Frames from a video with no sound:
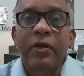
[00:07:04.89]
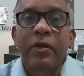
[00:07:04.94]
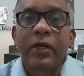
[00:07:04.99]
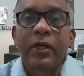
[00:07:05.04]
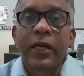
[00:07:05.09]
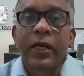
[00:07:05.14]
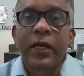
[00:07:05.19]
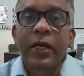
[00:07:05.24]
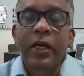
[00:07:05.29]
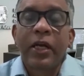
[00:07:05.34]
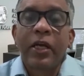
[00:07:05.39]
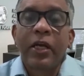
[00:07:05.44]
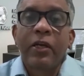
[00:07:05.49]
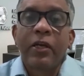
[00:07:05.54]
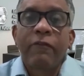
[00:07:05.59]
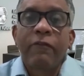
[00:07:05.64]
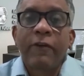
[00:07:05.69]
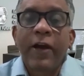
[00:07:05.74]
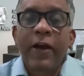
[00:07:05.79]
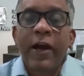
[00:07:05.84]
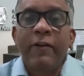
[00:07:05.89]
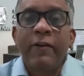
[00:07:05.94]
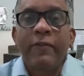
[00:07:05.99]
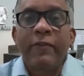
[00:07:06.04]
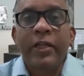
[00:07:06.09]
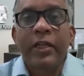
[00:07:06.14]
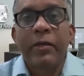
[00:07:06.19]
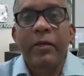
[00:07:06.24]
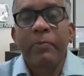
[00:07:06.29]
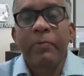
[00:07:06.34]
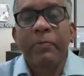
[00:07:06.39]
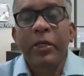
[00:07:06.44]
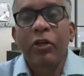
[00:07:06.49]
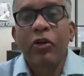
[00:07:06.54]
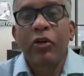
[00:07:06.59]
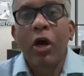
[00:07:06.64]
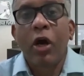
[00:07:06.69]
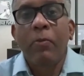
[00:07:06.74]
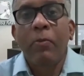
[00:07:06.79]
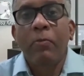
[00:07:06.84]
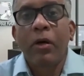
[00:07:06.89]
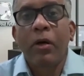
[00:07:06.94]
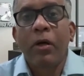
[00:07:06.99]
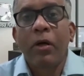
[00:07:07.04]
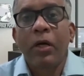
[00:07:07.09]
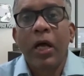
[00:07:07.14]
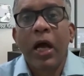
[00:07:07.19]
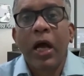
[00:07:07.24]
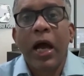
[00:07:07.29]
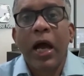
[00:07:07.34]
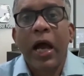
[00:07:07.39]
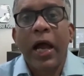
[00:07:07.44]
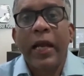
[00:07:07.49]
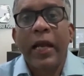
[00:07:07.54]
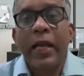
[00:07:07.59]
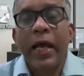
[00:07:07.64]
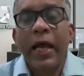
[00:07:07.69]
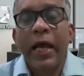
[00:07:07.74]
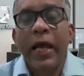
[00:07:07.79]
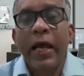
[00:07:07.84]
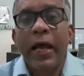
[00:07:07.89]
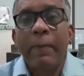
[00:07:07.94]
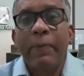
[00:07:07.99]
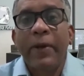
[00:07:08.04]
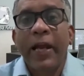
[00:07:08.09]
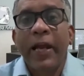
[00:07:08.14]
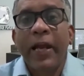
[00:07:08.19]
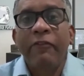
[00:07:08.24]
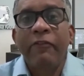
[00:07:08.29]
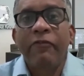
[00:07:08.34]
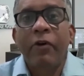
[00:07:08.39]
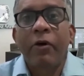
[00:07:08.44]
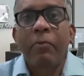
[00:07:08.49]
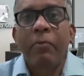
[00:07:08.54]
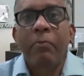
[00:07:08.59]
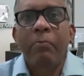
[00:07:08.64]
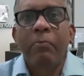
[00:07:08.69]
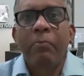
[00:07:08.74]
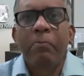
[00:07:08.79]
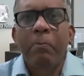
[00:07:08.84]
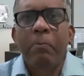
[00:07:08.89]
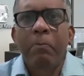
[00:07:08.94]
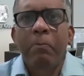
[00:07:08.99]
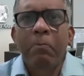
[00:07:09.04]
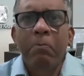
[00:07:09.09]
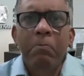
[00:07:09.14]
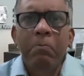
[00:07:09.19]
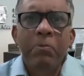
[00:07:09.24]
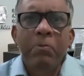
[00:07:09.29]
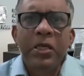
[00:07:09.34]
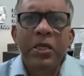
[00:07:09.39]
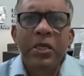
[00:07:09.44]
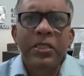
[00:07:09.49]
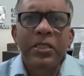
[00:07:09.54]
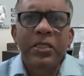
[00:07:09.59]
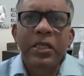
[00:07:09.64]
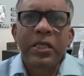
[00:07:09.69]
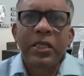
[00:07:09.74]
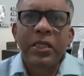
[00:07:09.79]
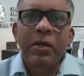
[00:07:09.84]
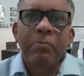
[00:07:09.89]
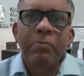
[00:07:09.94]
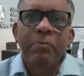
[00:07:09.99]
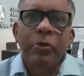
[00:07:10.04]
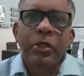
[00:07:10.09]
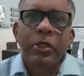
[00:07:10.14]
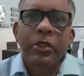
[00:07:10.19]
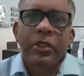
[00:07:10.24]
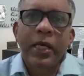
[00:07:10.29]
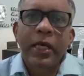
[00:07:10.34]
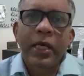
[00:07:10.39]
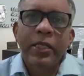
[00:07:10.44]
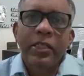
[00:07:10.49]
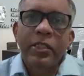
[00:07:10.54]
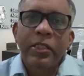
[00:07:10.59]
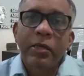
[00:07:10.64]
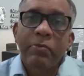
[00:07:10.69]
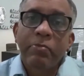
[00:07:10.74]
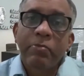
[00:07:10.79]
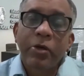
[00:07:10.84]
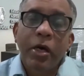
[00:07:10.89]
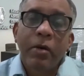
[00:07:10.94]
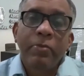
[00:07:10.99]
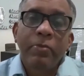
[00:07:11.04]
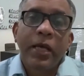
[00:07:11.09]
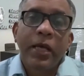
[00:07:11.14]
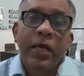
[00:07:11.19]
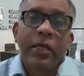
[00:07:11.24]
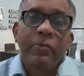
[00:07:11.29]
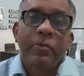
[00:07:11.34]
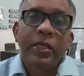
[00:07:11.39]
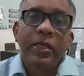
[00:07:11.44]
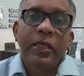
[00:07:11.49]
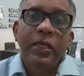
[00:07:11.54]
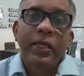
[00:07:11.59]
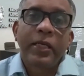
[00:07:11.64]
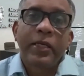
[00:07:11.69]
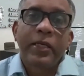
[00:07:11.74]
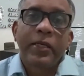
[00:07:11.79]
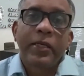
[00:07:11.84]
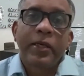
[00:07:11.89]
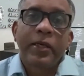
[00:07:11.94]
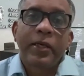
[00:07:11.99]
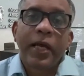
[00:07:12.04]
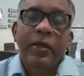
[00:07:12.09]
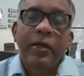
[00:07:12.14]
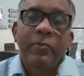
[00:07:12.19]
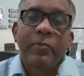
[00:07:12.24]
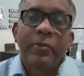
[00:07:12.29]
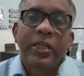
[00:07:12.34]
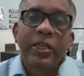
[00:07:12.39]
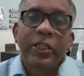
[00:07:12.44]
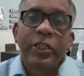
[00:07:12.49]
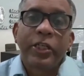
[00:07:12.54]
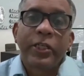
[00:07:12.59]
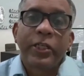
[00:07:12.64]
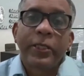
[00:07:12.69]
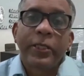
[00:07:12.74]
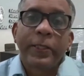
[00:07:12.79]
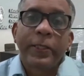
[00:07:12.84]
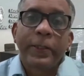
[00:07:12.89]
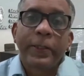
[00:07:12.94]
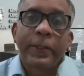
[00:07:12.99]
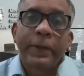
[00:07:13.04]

Okay, if I have done BCom and I applied for BSc in computer science, then probably I will be rejected.